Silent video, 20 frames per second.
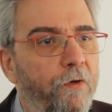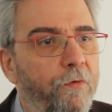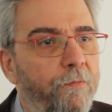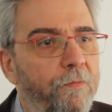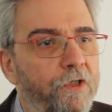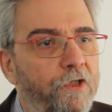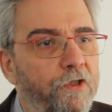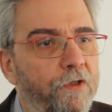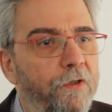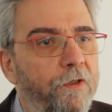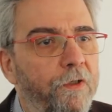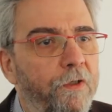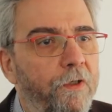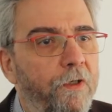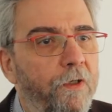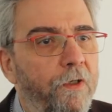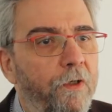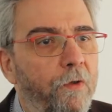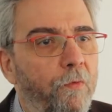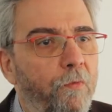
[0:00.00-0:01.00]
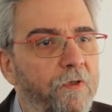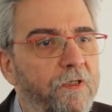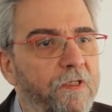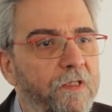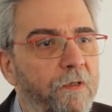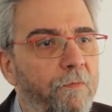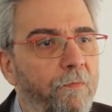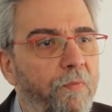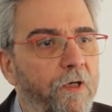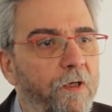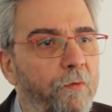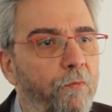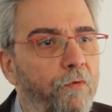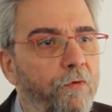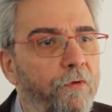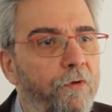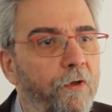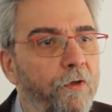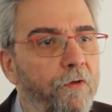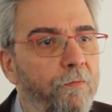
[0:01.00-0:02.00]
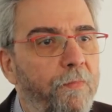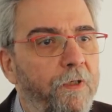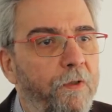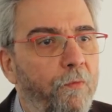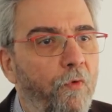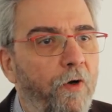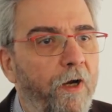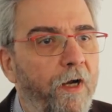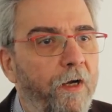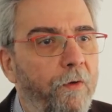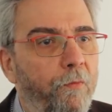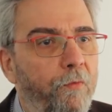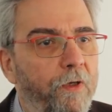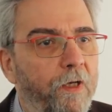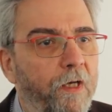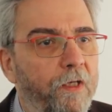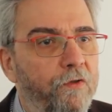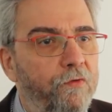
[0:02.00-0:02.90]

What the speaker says: our mission, we simply would not be where we are